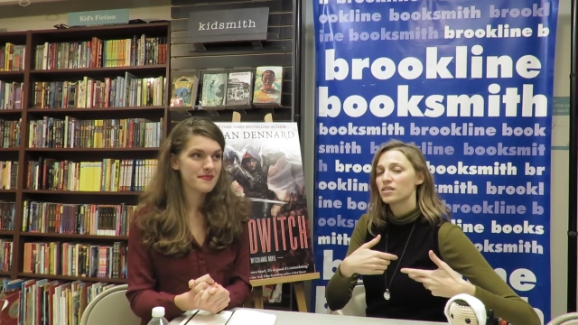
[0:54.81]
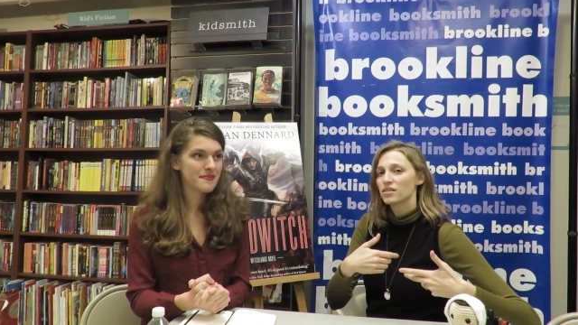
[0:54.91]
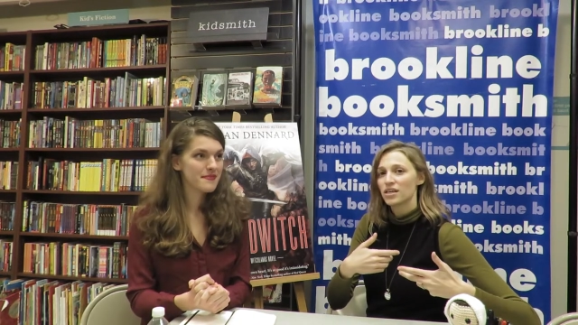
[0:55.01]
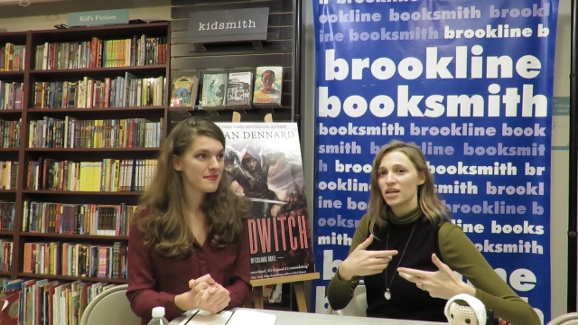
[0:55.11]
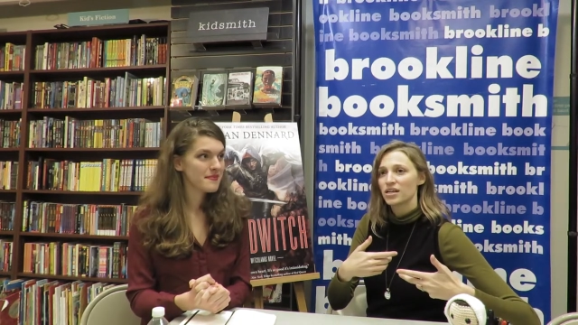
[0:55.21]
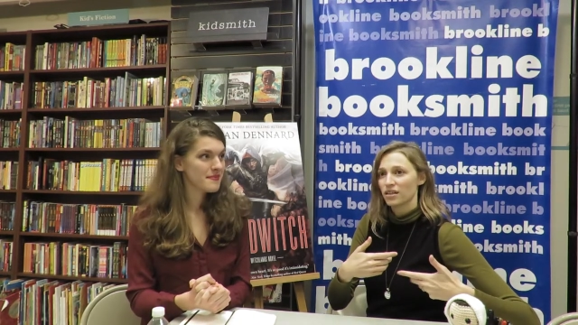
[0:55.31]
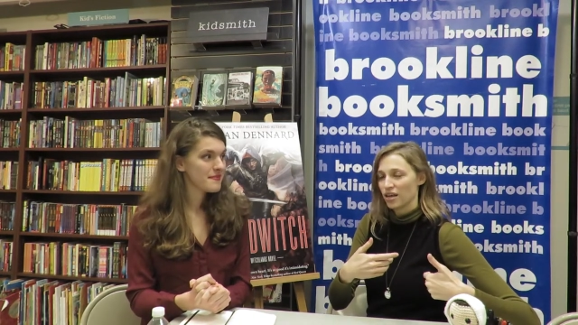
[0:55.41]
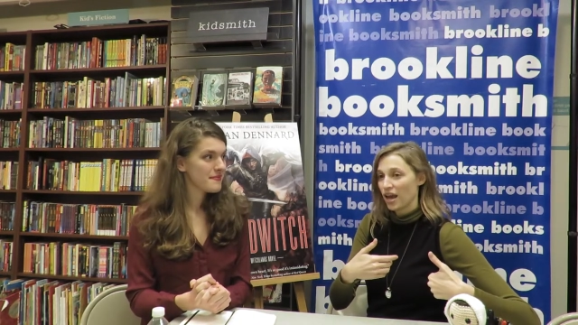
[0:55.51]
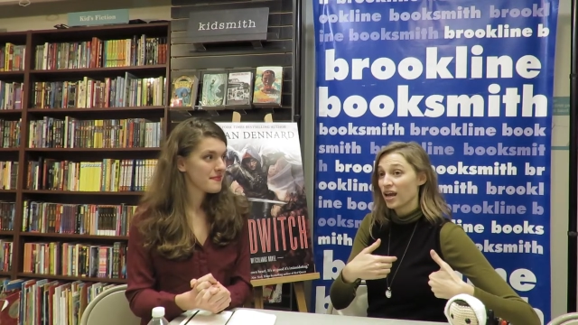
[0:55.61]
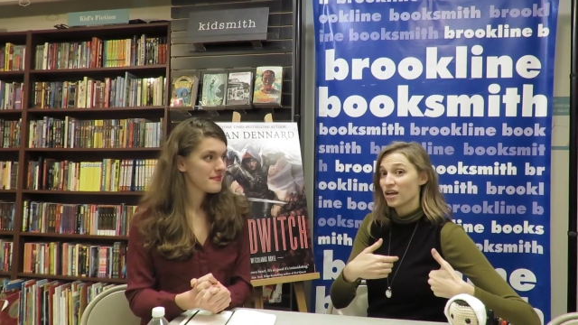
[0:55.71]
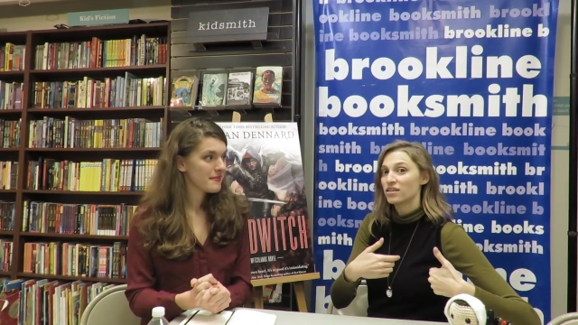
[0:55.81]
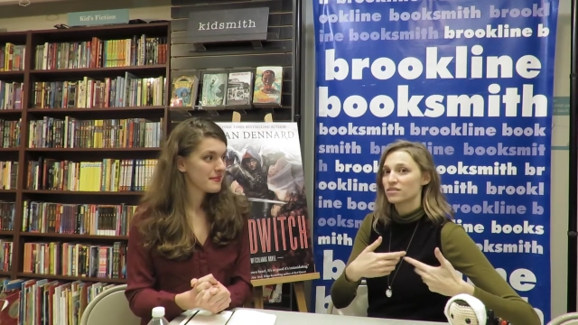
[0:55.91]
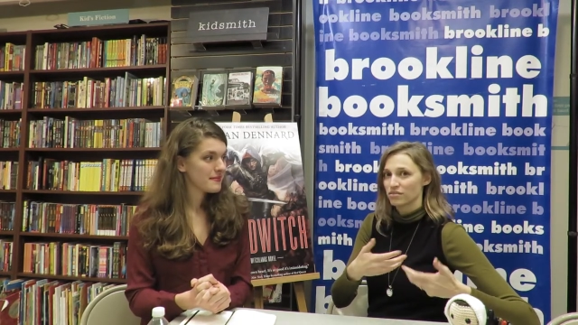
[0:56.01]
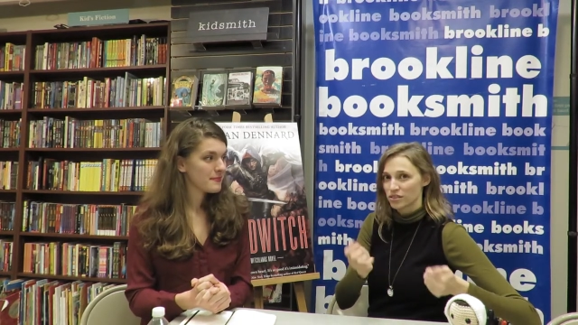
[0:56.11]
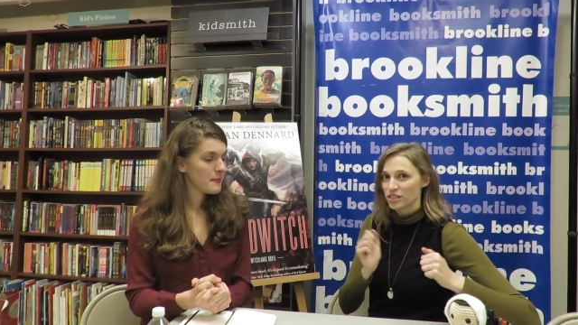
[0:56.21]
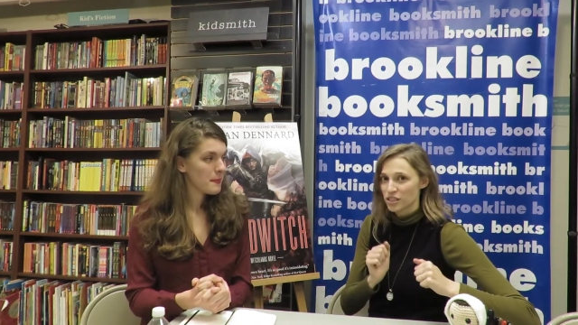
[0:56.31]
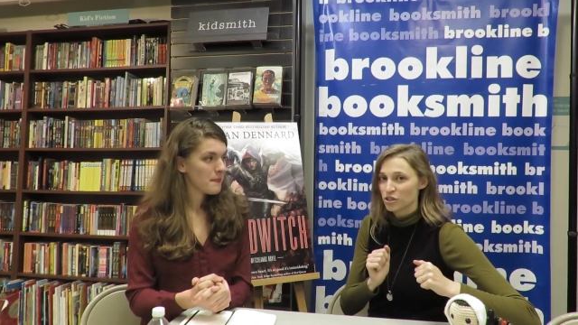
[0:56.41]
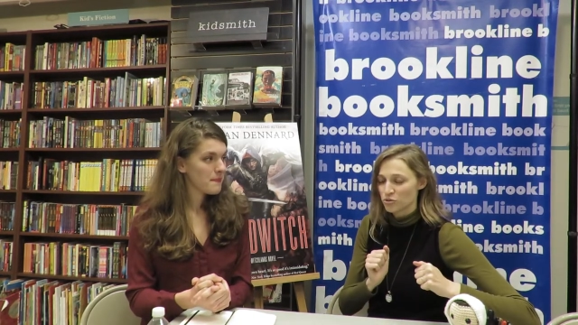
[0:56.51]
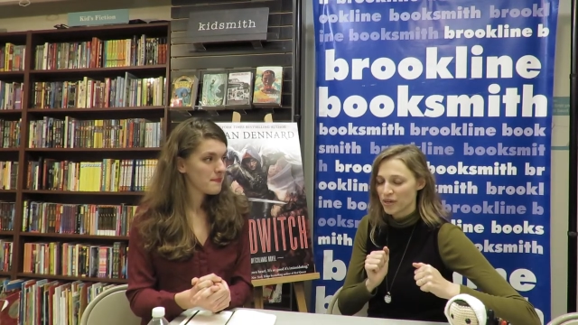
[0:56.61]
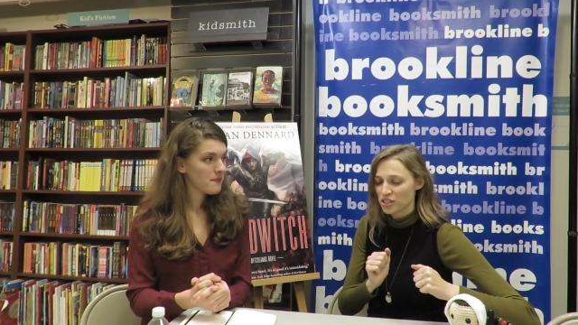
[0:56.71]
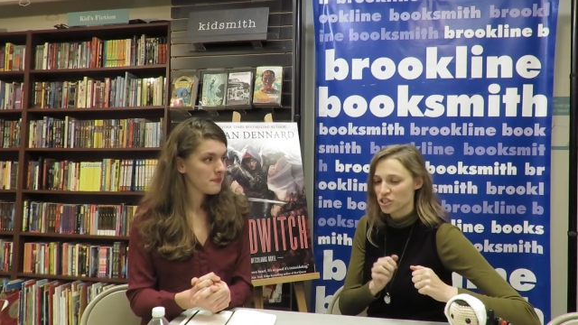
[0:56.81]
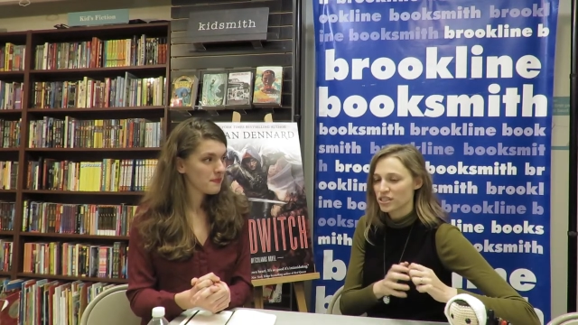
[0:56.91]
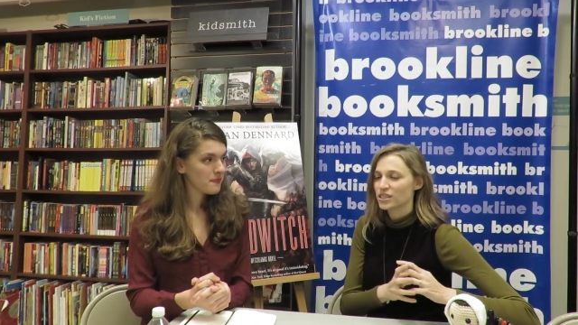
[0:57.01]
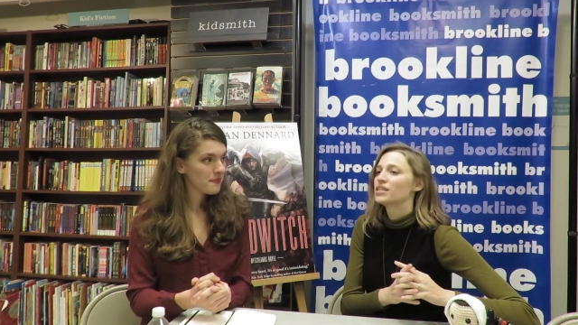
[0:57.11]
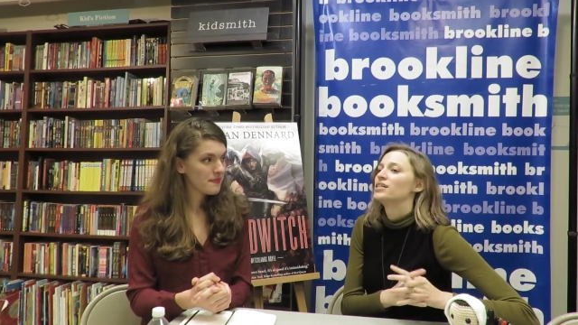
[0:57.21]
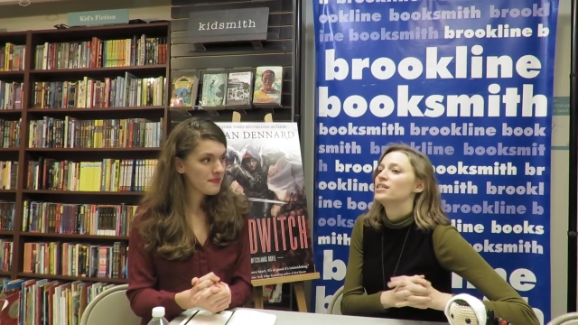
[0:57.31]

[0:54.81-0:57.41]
Speaker 1: to the land and heal magic.